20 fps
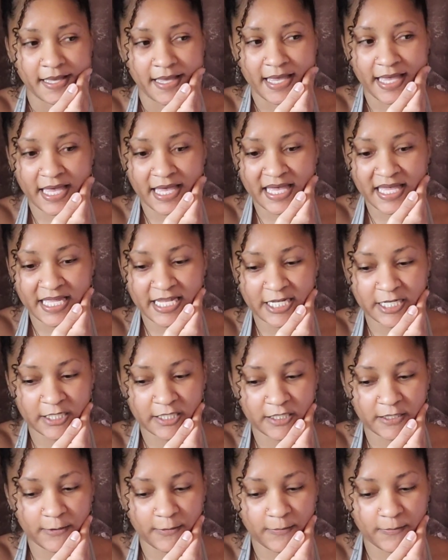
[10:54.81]
And
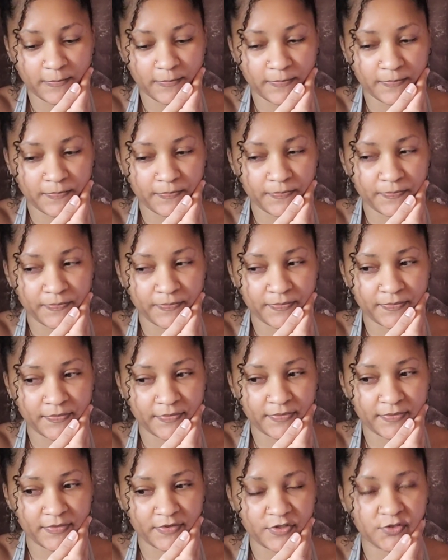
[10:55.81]

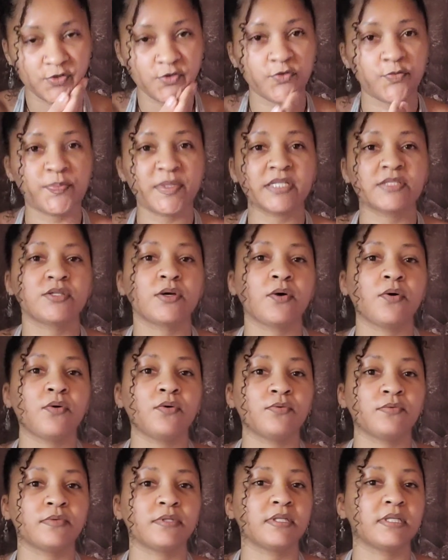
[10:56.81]
truth be
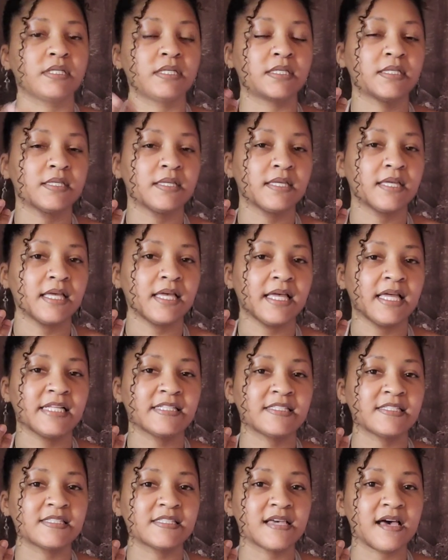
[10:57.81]
told,
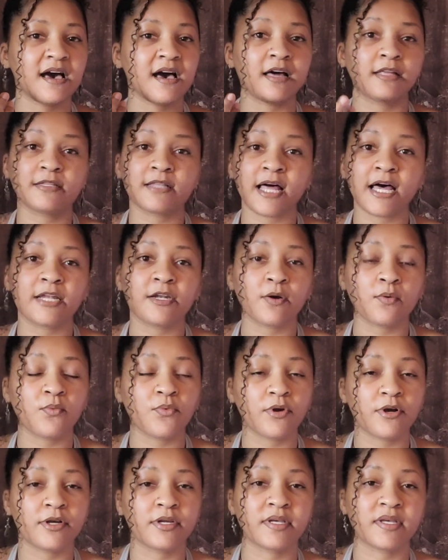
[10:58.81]
it's a lot of
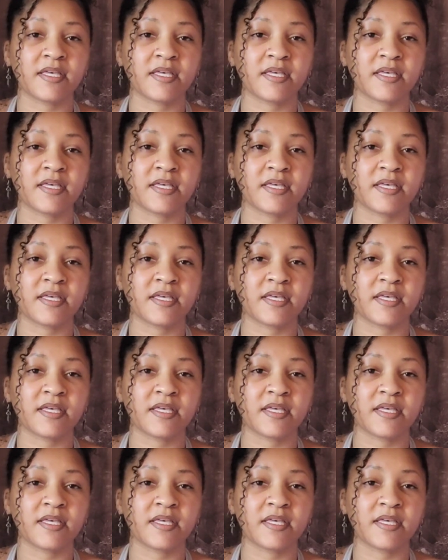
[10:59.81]
work